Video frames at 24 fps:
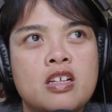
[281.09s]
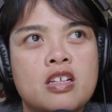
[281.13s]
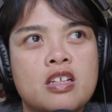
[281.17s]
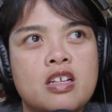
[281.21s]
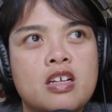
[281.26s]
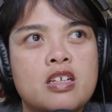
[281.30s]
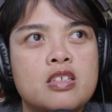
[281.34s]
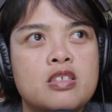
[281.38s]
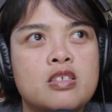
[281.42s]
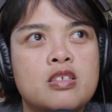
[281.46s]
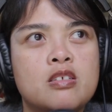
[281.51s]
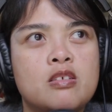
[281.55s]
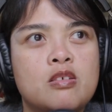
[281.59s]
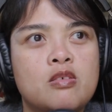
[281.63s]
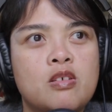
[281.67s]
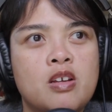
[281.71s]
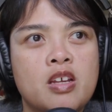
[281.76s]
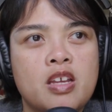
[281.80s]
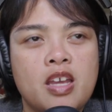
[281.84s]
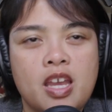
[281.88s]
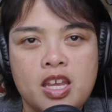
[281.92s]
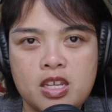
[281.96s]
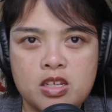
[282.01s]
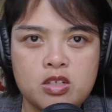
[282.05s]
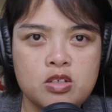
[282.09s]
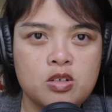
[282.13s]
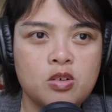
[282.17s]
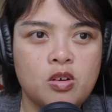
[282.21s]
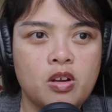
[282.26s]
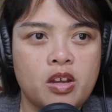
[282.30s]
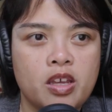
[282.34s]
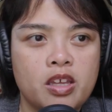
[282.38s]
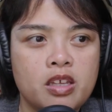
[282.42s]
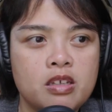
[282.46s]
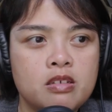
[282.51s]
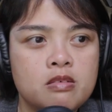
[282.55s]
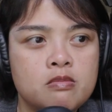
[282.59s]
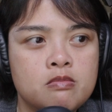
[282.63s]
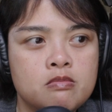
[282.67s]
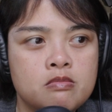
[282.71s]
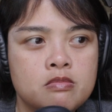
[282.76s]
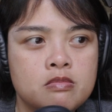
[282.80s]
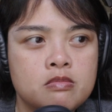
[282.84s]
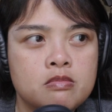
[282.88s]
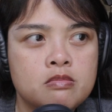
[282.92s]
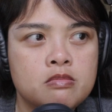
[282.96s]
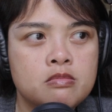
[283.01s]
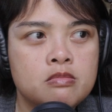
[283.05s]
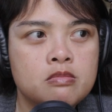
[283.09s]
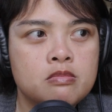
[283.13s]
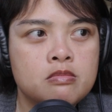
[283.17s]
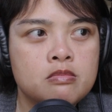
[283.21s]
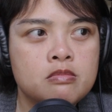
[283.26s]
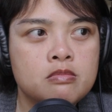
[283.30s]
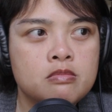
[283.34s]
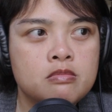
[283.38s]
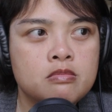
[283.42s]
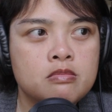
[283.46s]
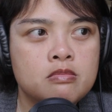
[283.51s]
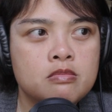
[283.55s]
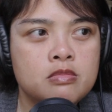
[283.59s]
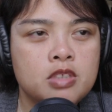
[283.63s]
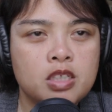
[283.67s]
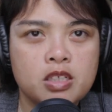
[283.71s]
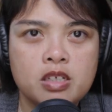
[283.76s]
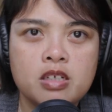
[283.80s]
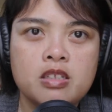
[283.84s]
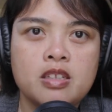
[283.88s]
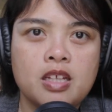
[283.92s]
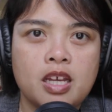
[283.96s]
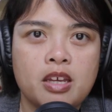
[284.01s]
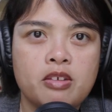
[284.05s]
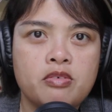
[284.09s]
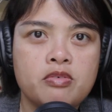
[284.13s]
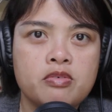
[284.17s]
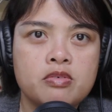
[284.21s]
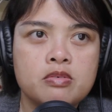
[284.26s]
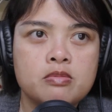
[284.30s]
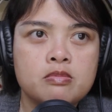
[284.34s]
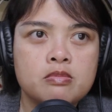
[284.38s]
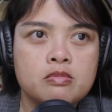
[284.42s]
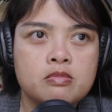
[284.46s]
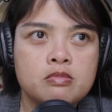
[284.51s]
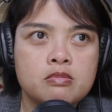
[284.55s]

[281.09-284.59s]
not to enjoy the good life.